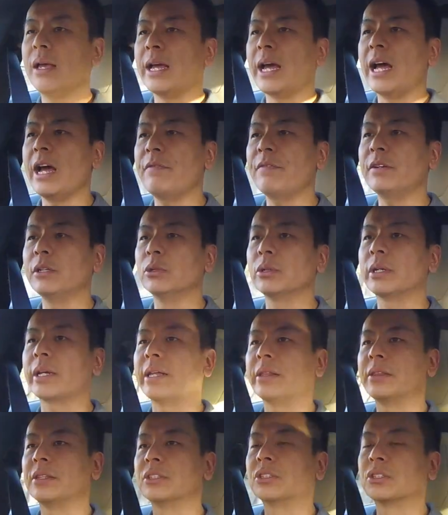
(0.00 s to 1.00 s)
Have a look
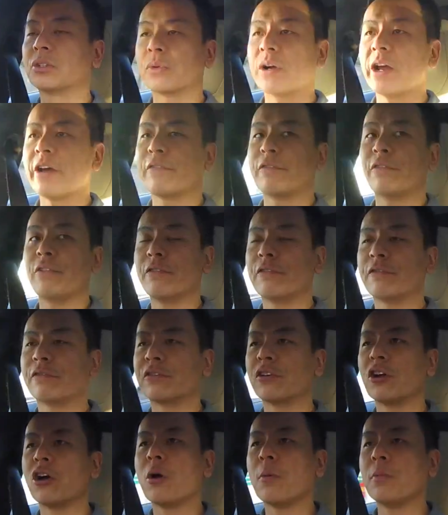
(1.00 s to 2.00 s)
at this graph
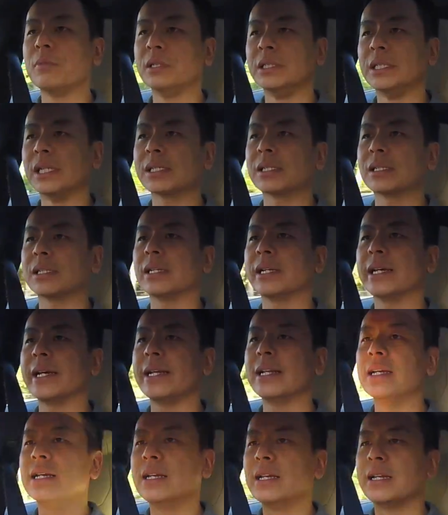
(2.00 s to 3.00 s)
from
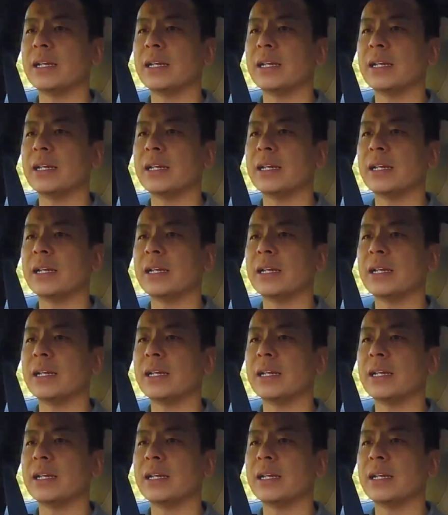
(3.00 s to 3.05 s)
yesterday.